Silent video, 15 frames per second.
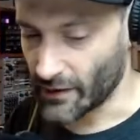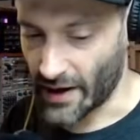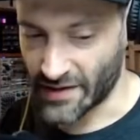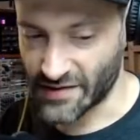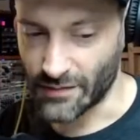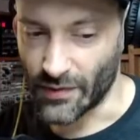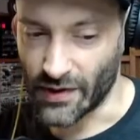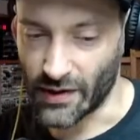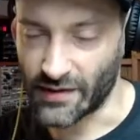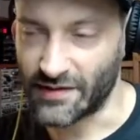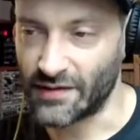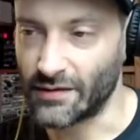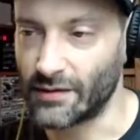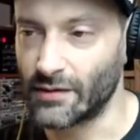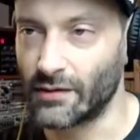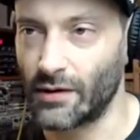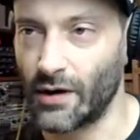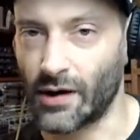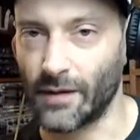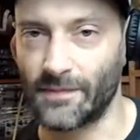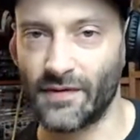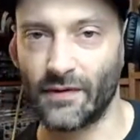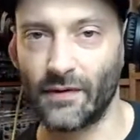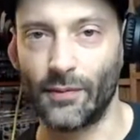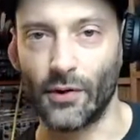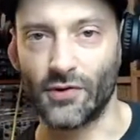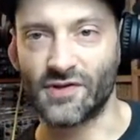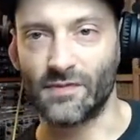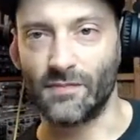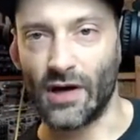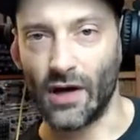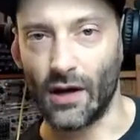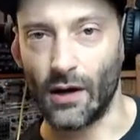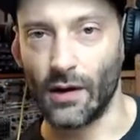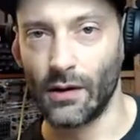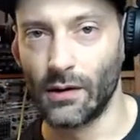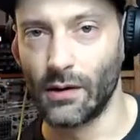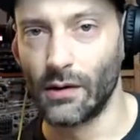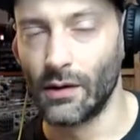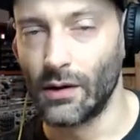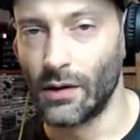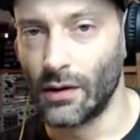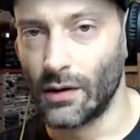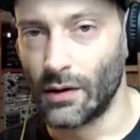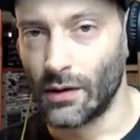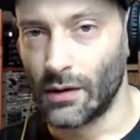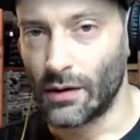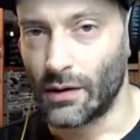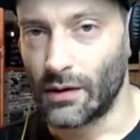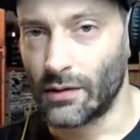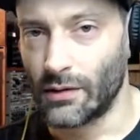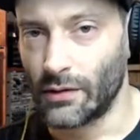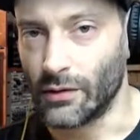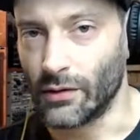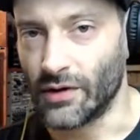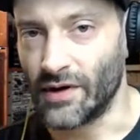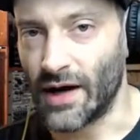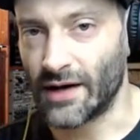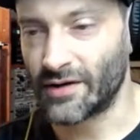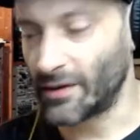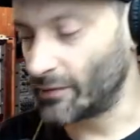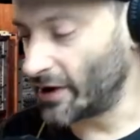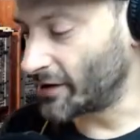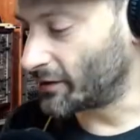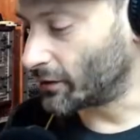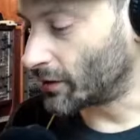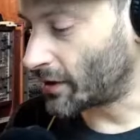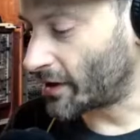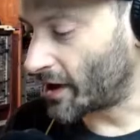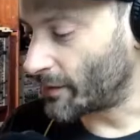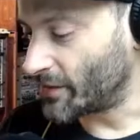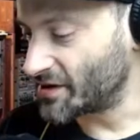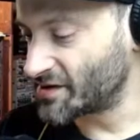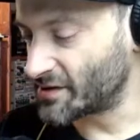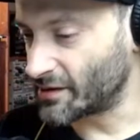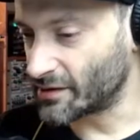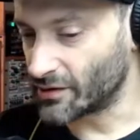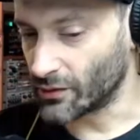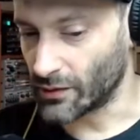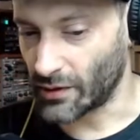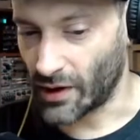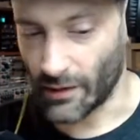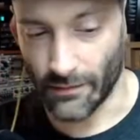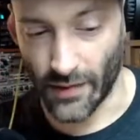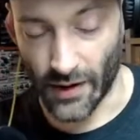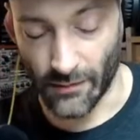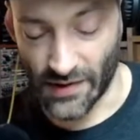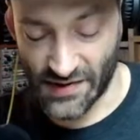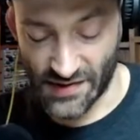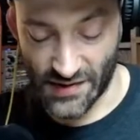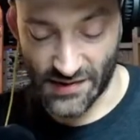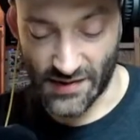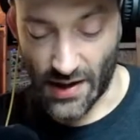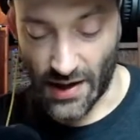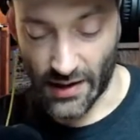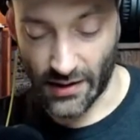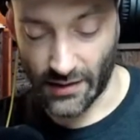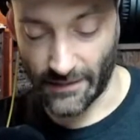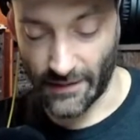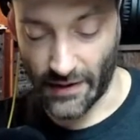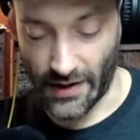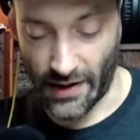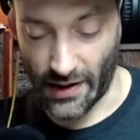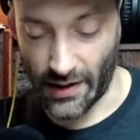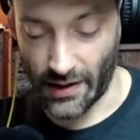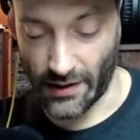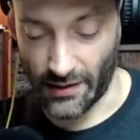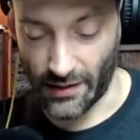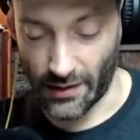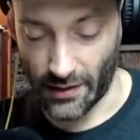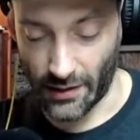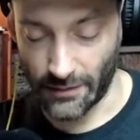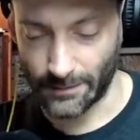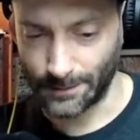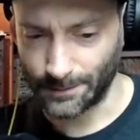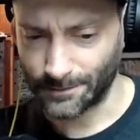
last minute, caught up to the postman, who had knocked on my door, and I missed the door. I, I missed his knock, and uh,